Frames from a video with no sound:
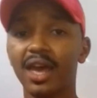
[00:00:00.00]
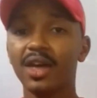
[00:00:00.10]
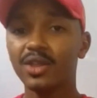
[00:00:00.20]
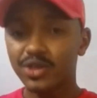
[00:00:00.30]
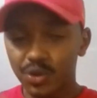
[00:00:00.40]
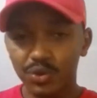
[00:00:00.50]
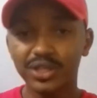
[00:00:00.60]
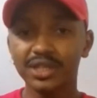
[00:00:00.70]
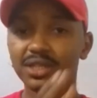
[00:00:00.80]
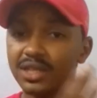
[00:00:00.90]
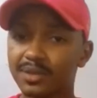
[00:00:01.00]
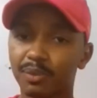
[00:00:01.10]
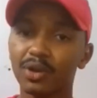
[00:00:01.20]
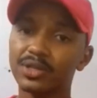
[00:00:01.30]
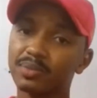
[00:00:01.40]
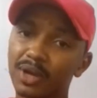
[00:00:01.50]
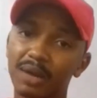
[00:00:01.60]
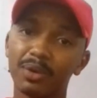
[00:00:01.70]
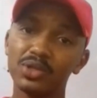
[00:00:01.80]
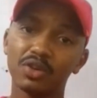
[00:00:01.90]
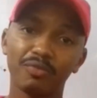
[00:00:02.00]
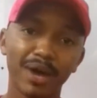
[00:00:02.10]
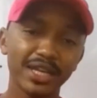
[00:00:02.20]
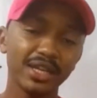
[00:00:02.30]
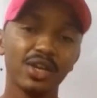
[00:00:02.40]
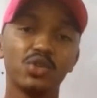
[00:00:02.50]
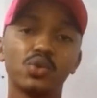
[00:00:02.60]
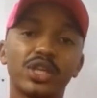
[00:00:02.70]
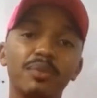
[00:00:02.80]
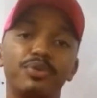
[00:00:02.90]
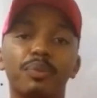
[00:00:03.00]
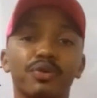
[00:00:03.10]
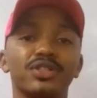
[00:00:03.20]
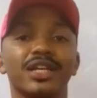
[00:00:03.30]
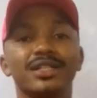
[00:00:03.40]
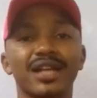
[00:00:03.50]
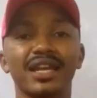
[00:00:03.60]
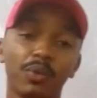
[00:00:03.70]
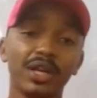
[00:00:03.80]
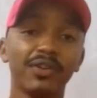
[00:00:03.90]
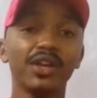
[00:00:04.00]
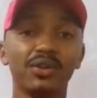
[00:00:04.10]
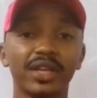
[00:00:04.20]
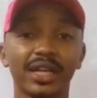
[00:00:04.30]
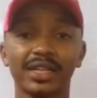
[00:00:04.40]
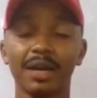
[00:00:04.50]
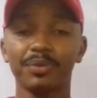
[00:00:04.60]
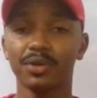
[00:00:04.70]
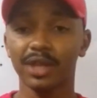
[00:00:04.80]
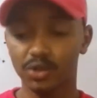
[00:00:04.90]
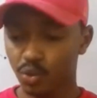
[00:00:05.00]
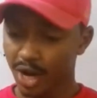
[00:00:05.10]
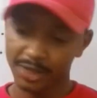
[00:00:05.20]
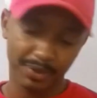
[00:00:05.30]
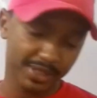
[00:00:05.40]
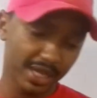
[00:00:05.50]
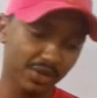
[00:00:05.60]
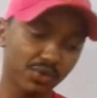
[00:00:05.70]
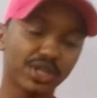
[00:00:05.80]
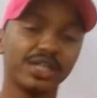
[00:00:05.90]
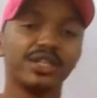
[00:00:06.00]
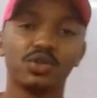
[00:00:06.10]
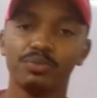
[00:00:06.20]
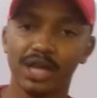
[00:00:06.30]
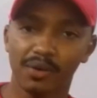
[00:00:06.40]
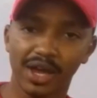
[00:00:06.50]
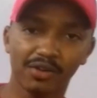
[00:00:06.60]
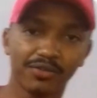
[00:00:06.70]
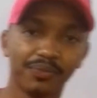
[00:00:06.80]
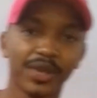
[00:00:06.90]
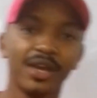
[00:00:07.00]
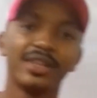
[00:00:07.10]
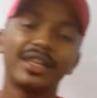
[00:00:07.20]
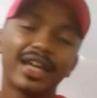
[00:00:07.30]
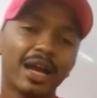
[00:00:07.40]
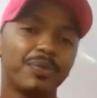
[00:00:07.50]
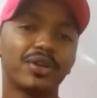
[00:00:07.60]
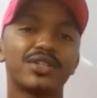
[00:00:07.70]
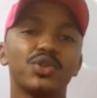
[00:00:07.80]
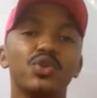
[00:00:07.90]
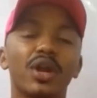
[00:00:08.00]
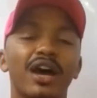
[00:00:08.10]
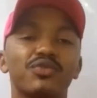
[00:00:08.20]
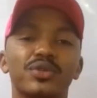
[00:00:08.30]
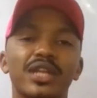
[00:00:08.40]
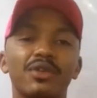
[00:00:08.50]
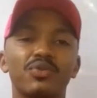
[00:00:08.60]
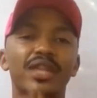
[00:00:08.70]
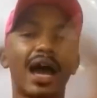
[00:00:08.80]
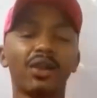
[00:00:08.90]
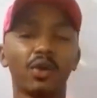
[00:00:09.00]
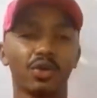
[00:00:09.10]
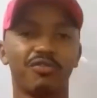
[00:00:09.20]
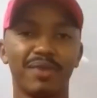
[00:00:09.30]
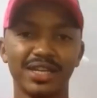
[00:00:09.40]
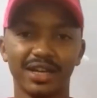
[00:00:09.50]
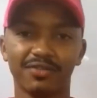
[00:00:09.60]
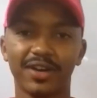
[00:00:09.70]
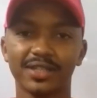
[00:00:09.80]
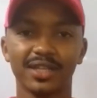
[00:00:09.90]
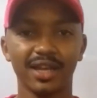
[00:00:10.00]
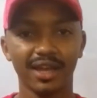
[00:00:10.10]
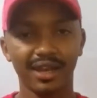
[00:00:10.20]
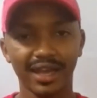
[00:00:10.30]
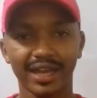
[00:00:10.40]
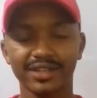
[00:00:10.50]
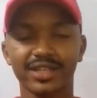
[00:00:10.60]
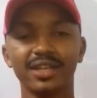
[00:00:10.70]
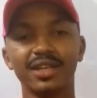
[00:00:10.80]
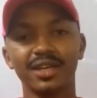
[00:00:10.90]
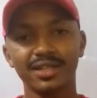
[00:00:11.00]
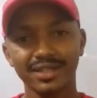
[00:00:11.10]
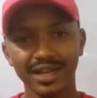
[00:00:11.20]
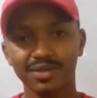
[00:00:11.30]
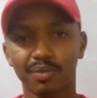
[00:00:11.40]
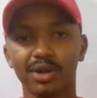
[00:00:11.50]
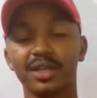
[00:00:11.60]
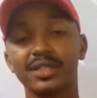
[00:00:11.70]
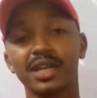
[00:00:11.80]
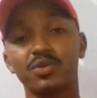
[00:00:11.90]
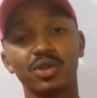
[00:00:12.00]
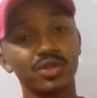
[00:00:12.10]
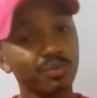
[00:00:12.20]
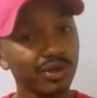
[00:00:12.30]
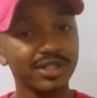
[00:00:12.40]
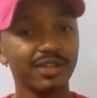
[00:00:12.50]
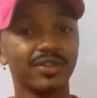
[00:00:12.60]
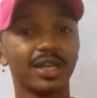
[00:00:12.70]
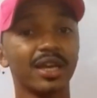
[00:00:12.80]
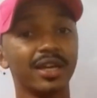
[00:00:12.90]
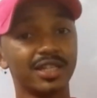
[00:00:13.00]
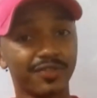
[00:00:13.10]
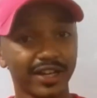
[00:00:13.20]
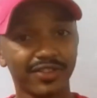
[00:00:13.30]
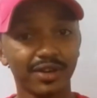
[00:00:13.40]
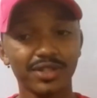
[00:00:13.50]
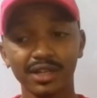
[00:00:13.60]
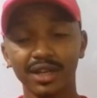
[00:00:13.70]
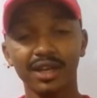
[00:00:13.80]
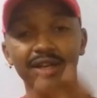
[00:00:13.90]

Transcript: you just need small amounts of money to keep your project running. So whenever you're looking at capital, there are two aspects that you really need to be aware of. That the capital you don't have to start with a lot of money at first. Like I said, start small. Start with your small saving. It's 5,000.